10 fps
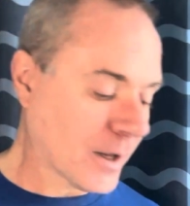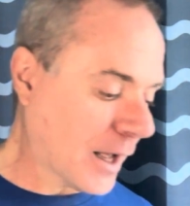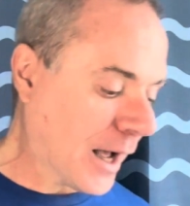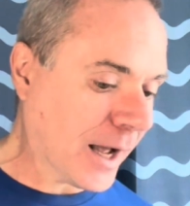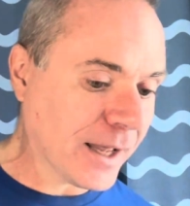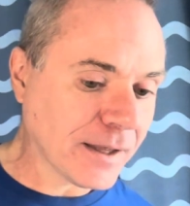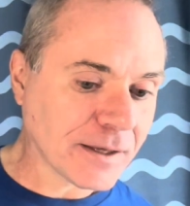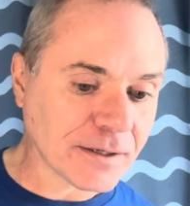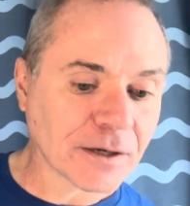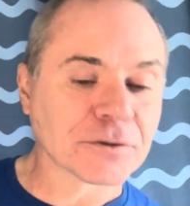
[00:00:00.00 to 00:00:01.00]
I
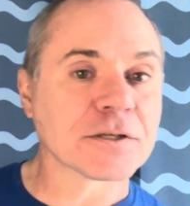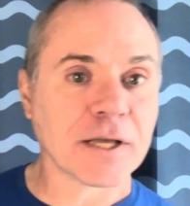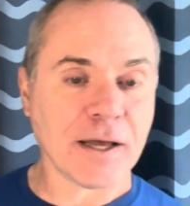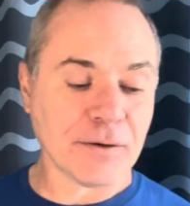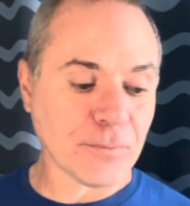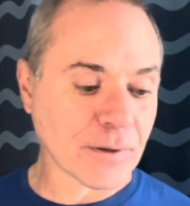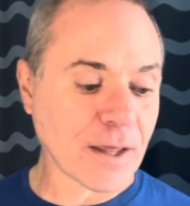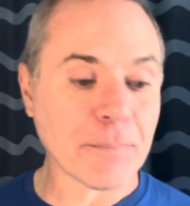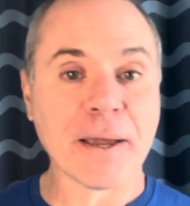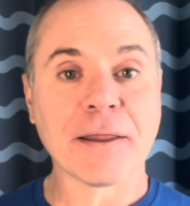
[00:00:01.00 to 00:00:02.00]
can understand where they
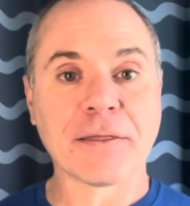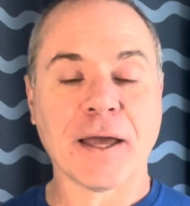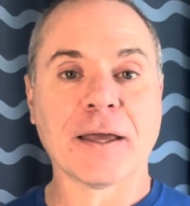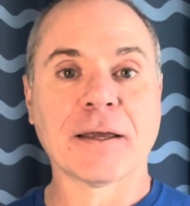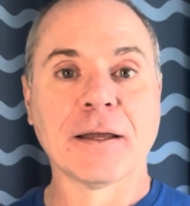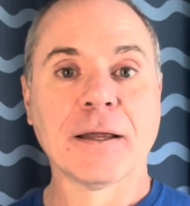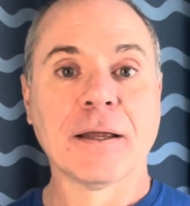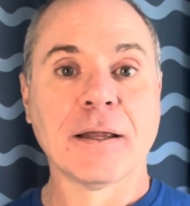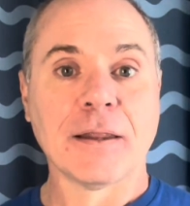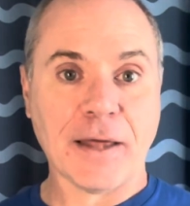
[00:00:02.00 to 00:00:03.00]
may think
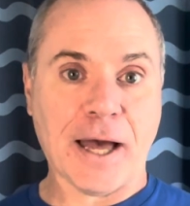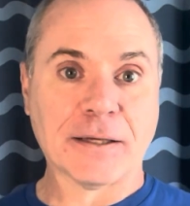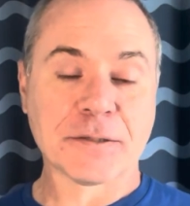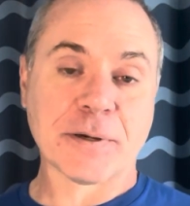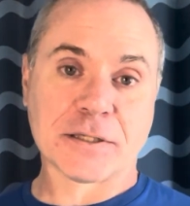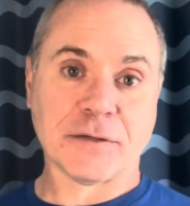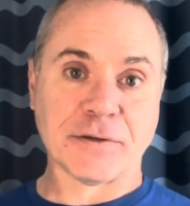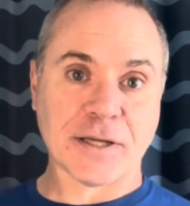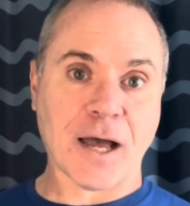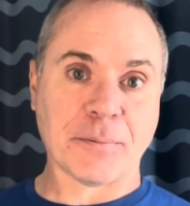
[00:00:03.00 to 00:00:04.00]
that, especially if
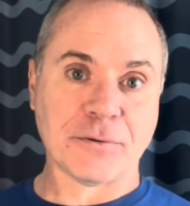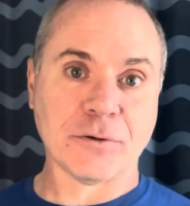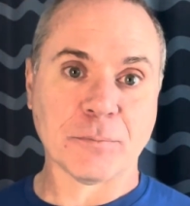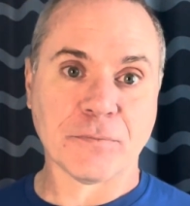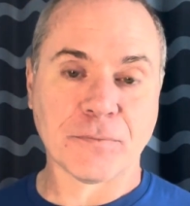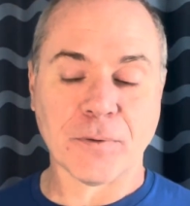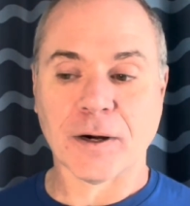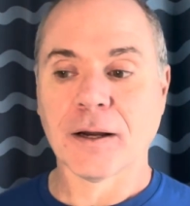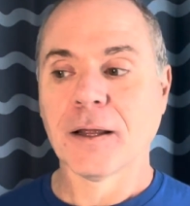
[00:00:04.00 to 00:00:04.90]
it's happened to them before.